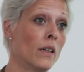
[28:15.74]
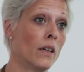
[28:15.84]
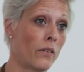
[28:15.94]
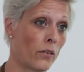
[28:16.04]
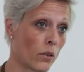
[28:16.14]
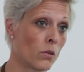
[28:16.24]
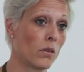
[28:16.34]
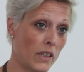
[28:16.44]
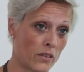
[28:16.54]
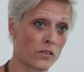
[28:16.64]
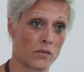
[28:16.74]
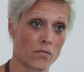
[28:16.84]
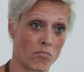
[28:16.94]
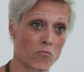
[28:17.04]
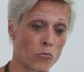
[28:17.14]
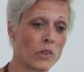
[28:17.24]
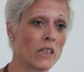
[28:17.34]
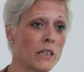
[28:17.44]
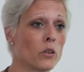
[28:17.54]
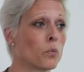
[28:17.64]
So it's
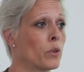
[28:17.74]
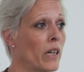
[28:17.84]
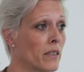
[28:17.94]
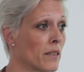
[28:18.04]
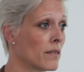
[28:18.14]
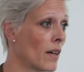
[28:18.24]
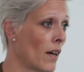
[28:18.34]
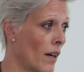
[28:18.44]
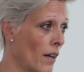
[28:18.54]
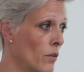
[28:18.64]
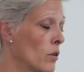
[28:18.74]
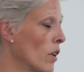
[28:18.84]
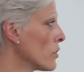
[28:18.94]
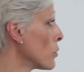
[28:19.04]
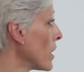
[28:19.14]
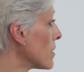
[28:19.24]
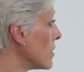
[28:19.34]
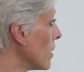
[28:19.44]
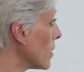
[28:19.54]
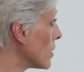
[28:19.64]
really good practice to contract
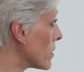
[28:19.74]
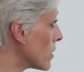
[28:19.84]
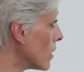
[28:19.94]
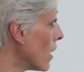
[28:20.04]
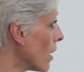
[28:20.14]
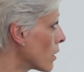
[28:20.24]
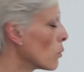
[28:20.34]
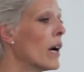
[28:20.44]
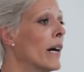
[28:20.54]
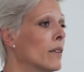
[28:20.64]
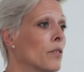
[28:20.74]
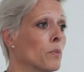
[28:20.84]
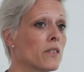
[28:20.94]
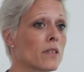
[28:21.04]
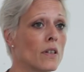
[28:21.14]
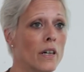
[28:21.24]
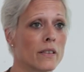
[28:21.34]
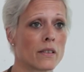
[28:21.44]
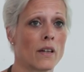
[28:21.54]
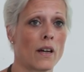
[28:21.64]
the auditor right from the
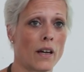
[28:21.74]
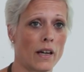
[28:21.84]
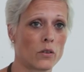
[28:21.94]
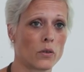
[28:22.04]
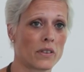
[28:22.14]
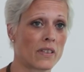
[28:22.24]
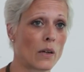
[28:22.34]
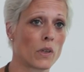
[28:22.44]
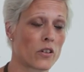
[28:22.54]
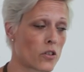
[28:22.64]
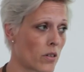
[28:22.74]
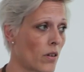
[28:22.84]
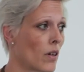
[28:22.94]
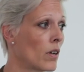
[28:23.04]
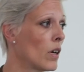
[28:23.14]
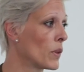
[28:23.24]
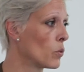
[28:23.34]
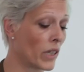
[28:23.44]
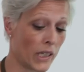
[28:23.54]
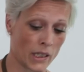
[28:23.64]
start and to establish a common
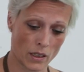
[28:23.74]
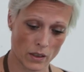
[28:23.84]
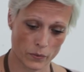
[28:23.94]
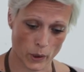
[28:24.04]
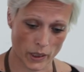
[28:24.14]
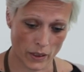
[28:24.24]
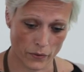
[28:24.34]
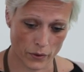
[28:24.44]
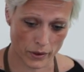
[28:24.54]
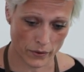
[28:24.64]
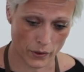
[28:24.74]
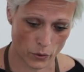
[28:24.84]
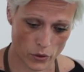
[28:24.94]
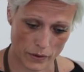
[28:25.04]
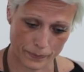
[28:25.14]
way of working for the future.